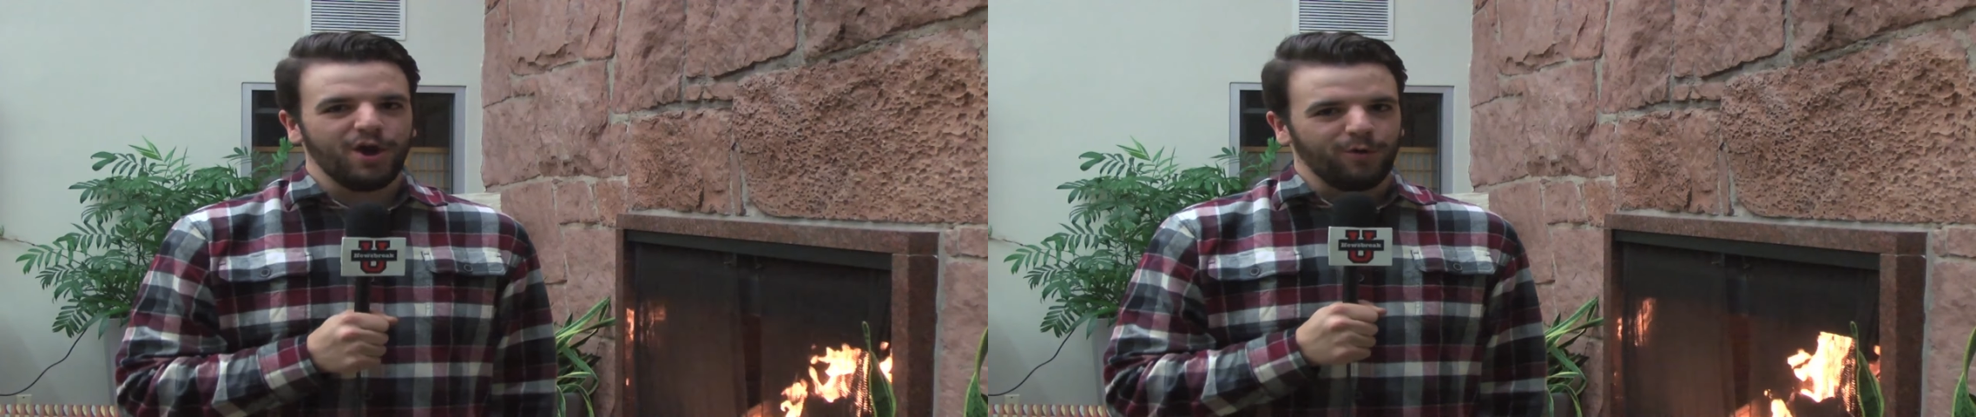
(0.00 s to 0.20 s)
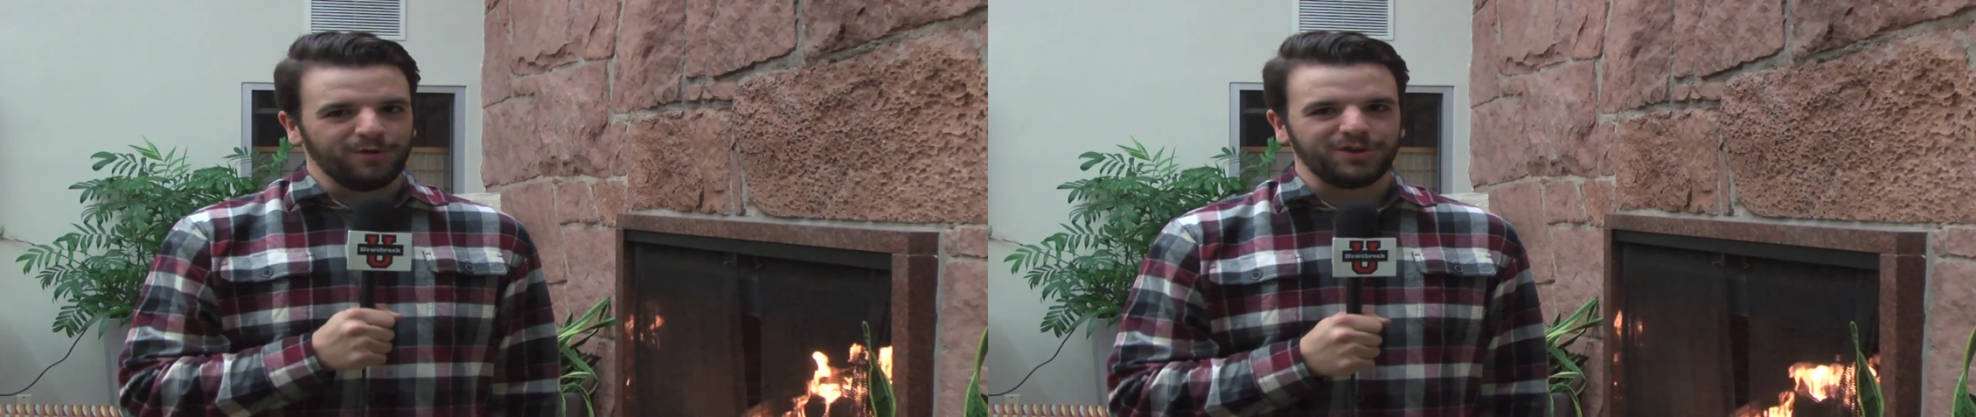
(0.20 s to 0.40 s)

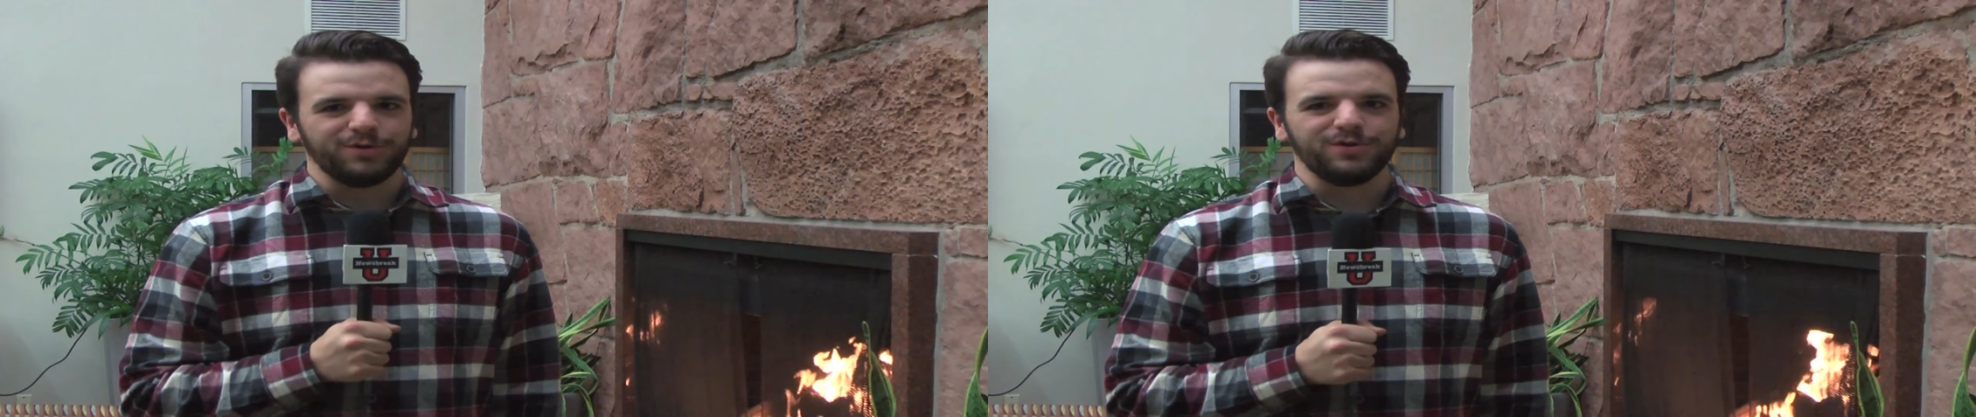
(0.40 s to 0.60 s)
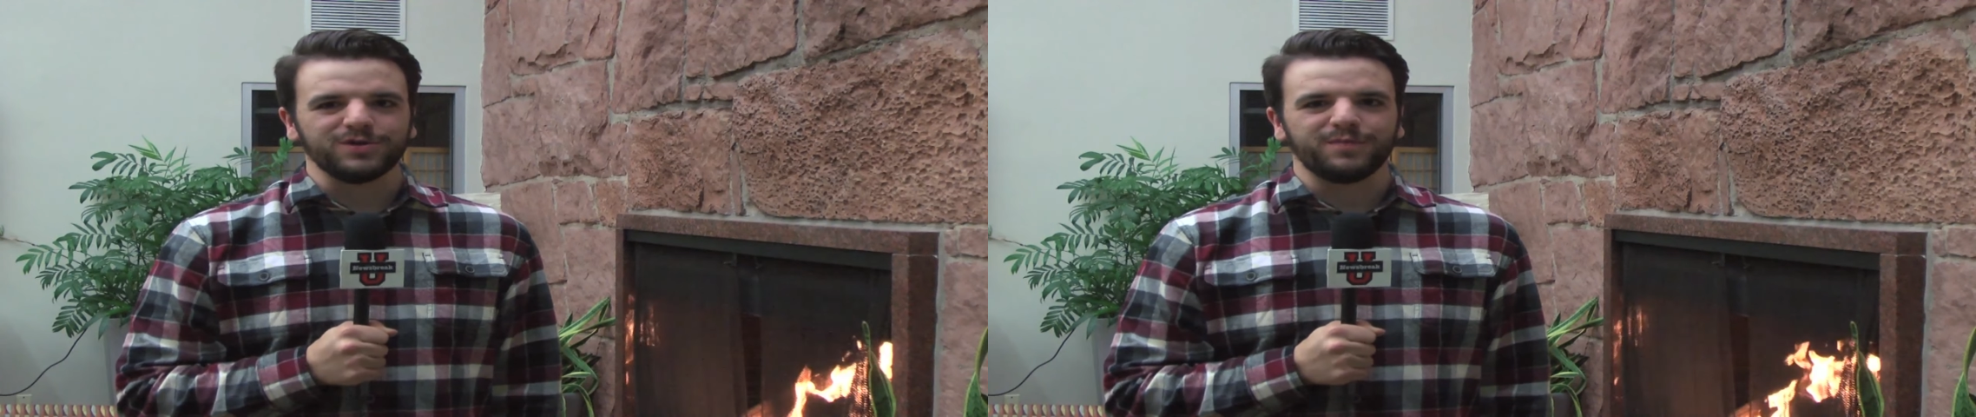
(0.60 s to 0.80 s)
With U
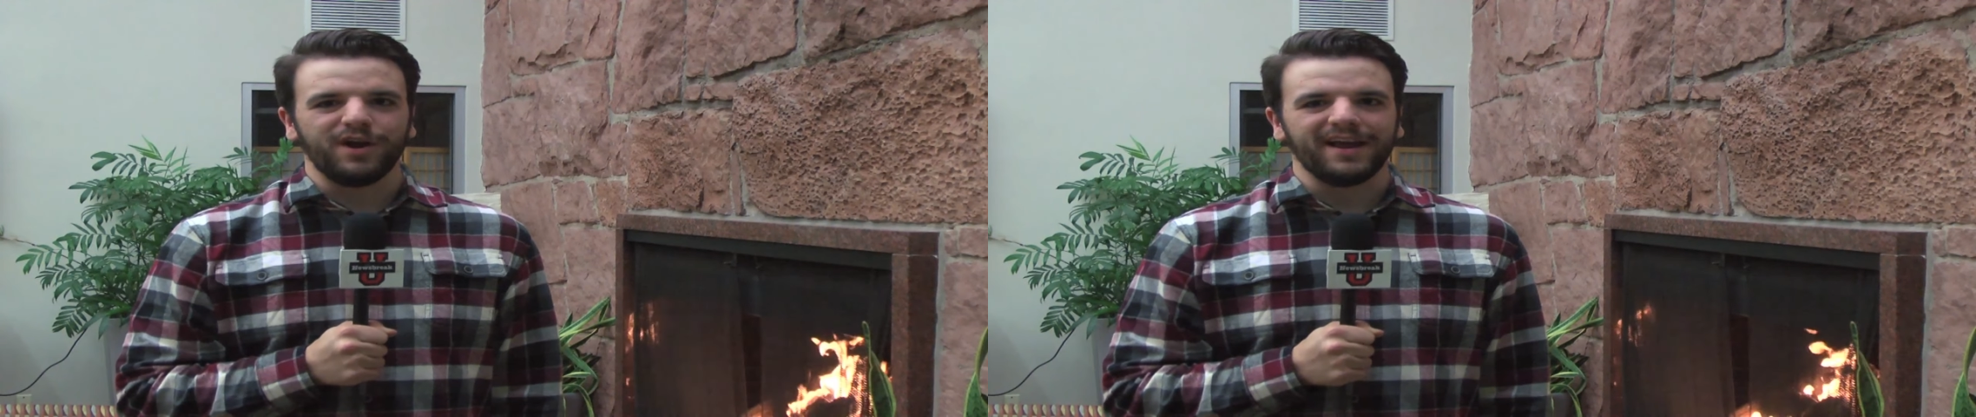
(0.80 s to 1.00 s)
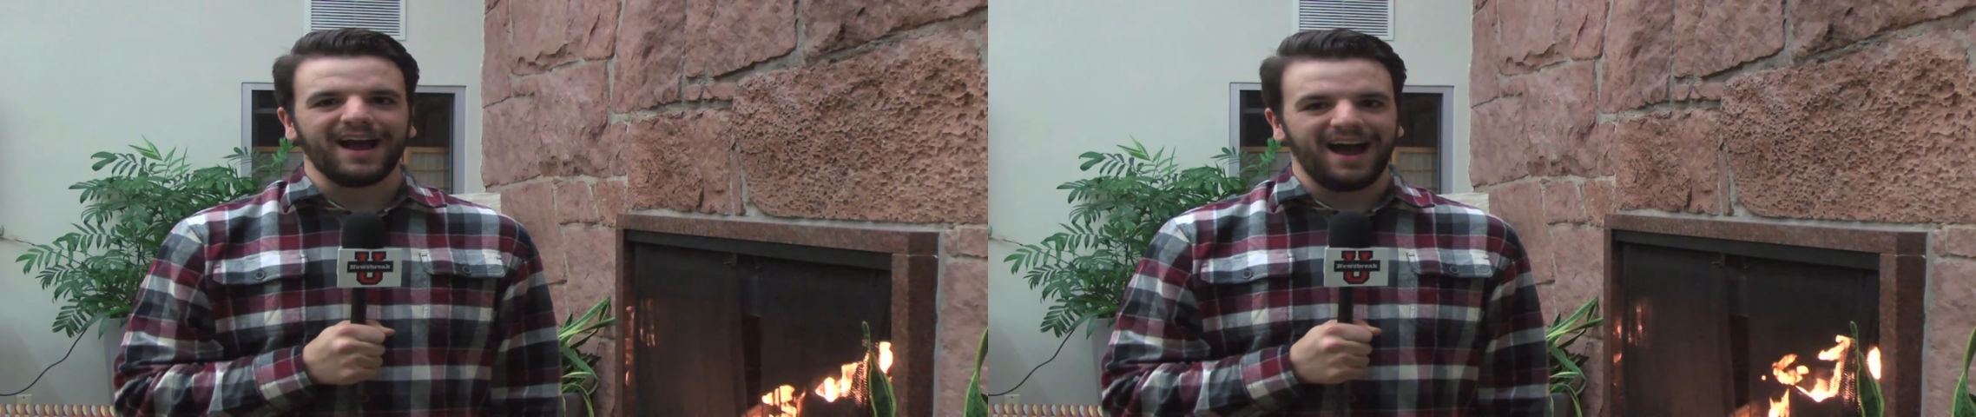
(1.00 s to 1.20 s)

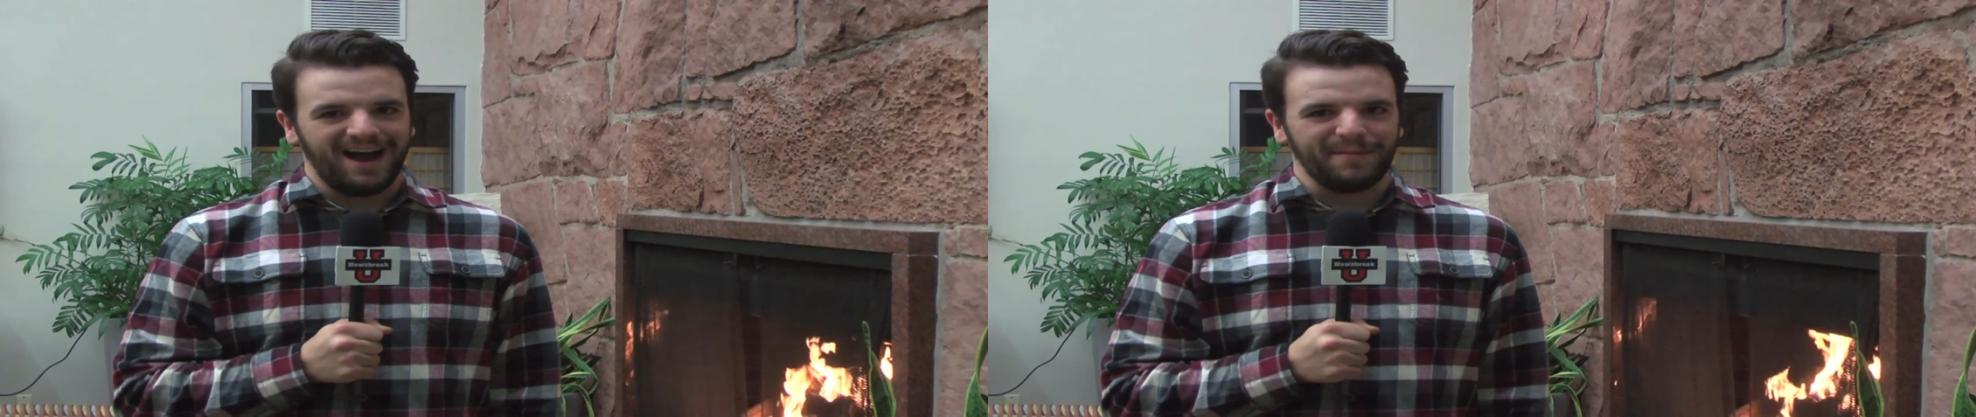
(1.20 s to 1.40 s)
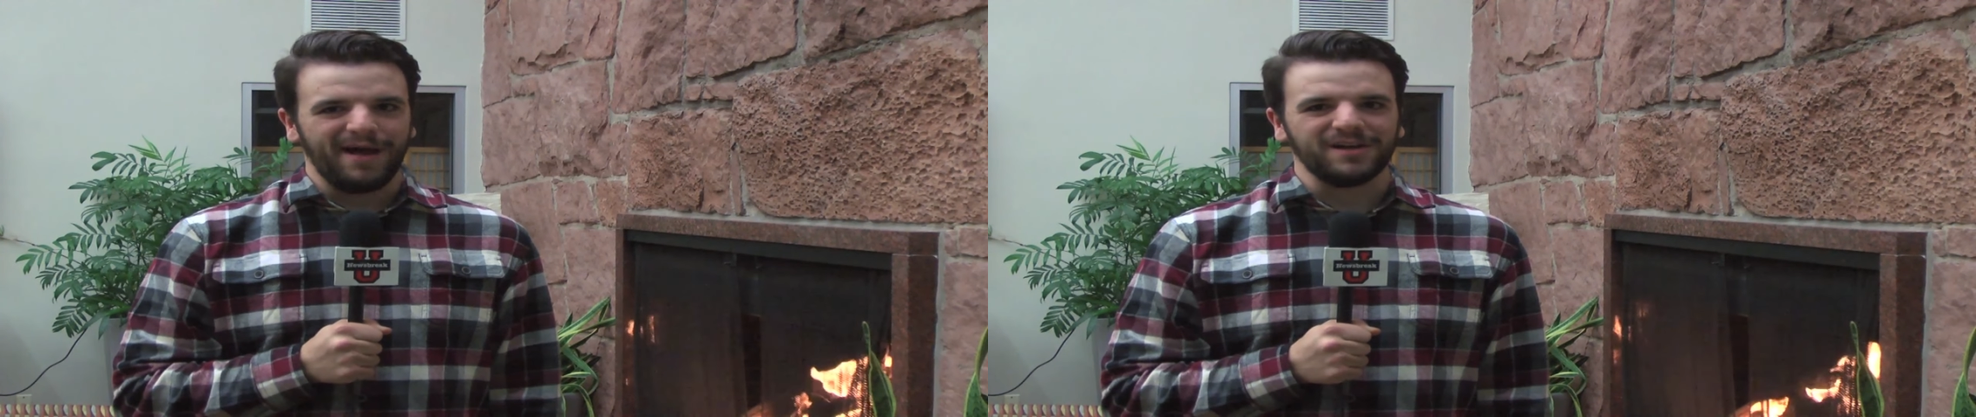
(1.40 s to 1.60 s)
Newsbreak,
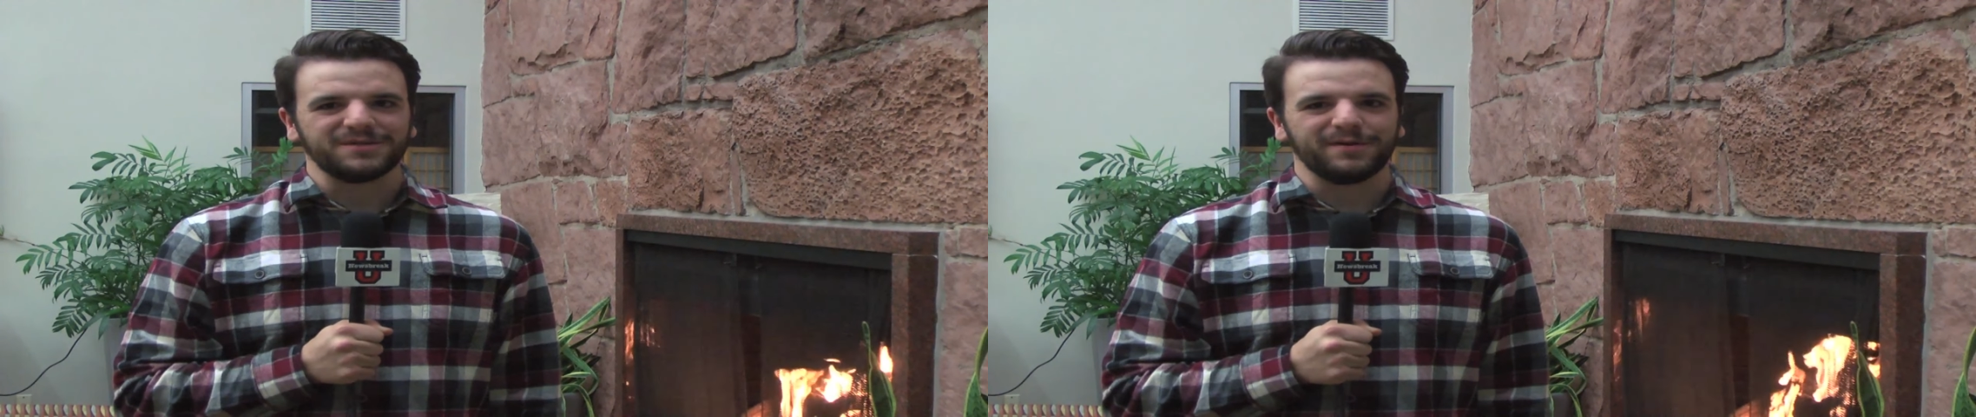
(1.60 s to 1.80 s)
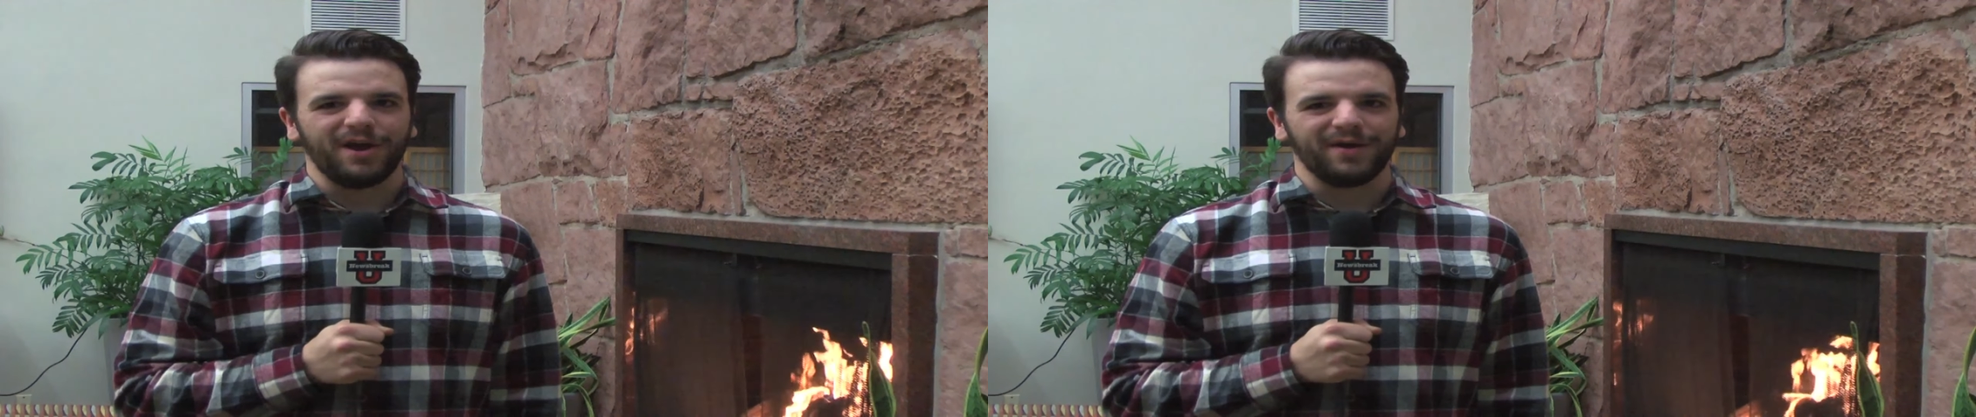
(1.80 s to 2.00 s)
I'm Alex
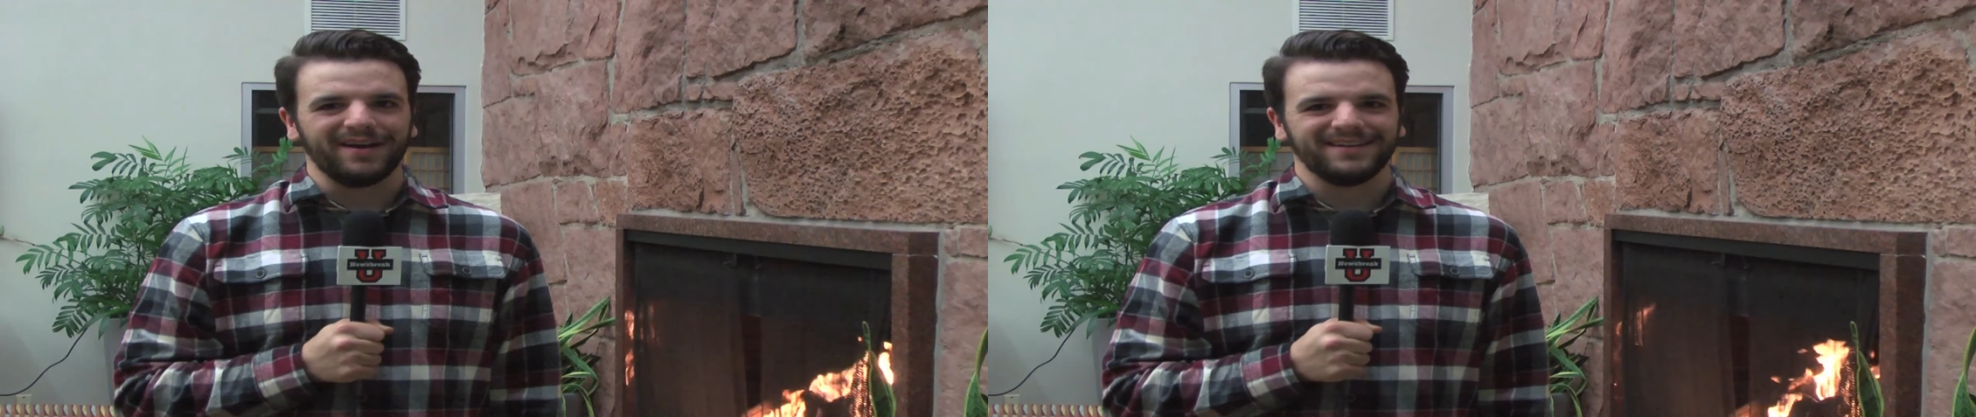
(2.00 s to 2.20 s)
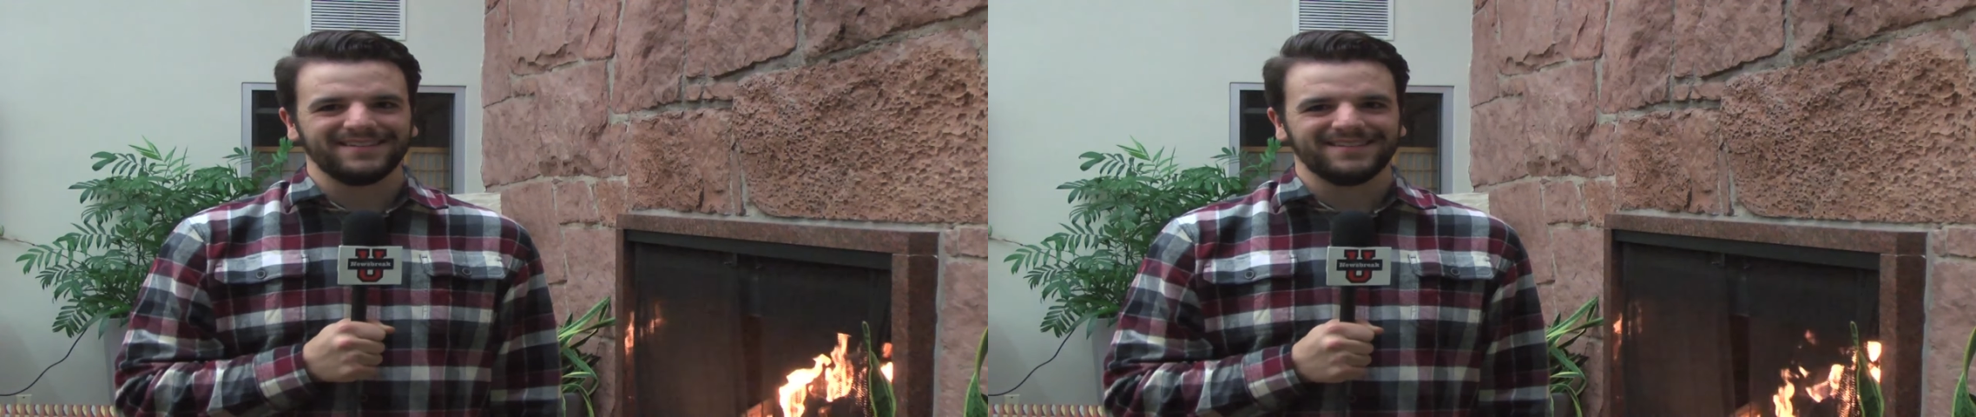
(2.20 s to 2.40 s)
Bagoga.